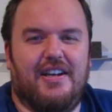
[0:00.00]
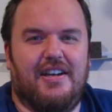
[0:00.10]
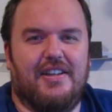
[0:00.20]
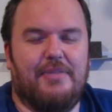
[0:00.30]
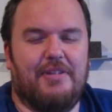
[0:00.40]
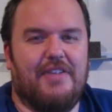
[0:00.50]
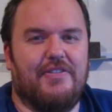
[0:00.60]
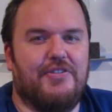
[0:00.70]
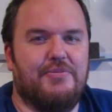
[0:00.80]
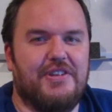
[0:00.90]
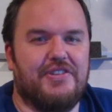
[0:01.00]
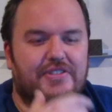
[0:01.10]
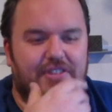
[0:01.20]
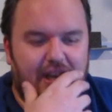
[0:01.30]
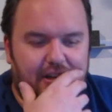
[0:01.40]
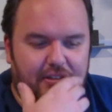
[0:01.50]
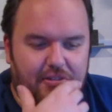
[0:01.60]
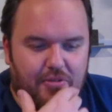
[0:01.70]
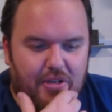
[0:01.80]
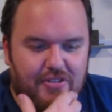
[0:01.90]
uh, they might have a few missions that
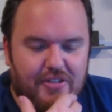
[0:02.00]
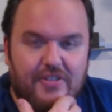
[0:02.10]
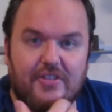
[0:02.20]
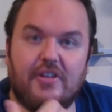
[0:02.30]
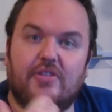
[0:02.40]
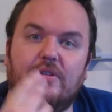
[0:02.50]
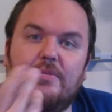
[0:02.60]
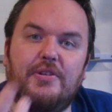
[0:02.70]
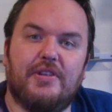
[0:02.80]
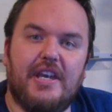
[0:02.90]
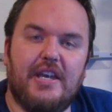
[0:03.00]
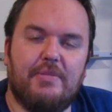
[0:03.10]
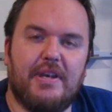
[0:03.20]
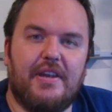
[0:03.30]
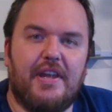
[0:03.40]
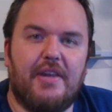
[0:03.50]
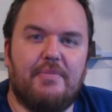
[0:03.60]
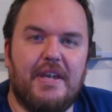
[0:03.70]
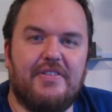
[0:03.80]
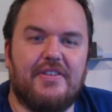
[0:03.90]
cross a certain criminal kingpin,
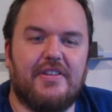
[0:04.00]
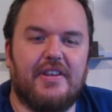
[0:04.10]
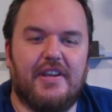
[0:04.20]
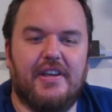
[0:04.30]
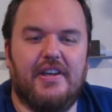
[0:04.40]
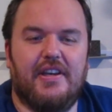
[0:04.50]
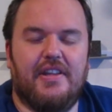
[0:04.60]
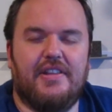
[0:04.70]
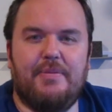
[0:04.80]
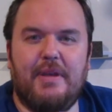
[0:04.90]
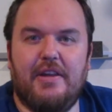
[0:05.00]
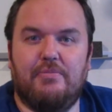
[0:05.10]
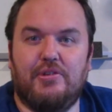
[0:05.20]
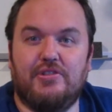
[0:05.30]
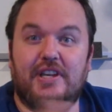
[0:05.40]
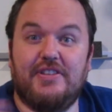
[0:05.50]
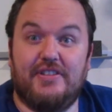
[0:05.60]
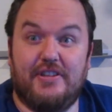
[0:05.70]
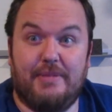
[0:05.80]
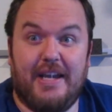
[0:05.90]
and basically, they painted bullseyes
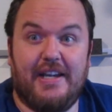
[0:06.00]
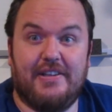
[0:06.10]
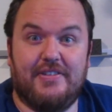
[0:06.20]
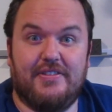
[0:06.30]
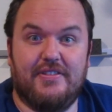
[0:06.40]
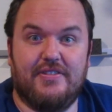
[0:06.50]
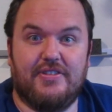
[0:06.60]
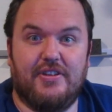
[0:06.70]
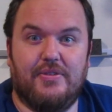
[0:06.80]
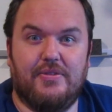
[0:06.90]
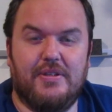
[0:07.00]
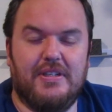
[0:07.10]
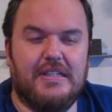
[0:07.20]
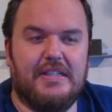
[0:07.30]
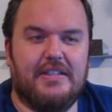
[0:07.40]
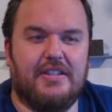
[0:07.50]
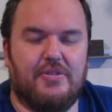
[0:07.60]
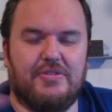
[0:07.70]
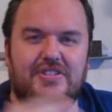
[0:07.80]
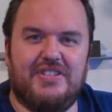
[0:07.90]
on their backs, so, you
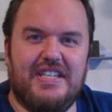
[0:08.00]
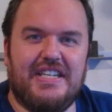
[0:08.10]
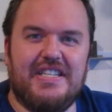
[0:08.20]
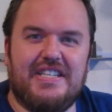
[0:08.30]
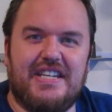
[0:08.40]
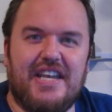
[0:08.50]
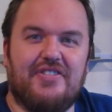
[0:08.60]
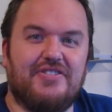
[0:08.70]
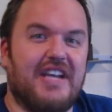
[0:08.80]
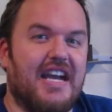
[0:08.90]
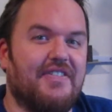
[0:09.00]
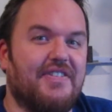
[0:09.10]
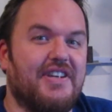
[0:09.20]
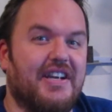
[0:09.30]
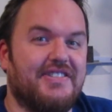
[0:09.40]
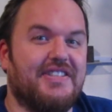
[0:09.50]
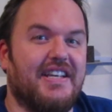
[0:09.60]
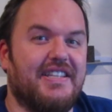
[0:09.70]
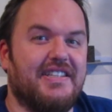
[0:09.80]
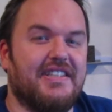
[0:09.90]
know, sticking together is kind of a nice
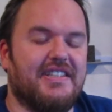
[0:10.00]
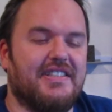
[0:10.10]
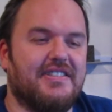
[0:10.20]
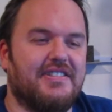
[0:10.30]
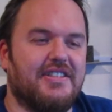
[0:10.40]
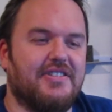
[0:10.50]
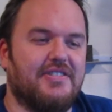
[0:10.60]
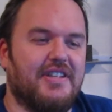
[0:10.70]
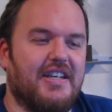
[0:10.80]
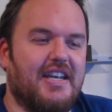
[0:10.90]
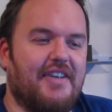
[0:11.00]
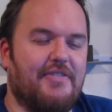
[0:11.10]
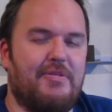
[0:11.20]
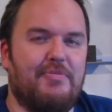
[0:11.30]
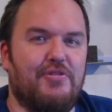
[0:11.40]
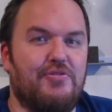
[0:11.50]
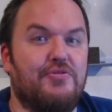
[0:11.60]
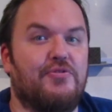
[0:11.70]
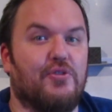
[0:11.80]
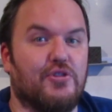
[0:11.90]
idea. You know, having people who
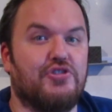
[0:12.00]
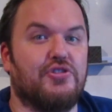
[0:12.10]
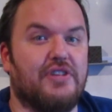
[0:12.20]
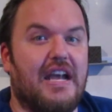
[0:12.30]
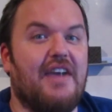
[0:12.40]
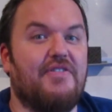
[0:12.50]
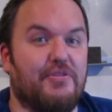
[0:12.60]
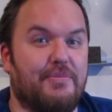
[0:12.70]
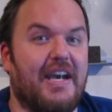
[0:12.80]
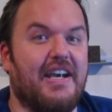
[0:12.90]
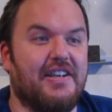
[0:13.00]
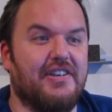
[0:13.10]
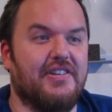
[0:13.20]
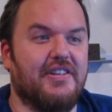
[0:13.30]
for sure have your back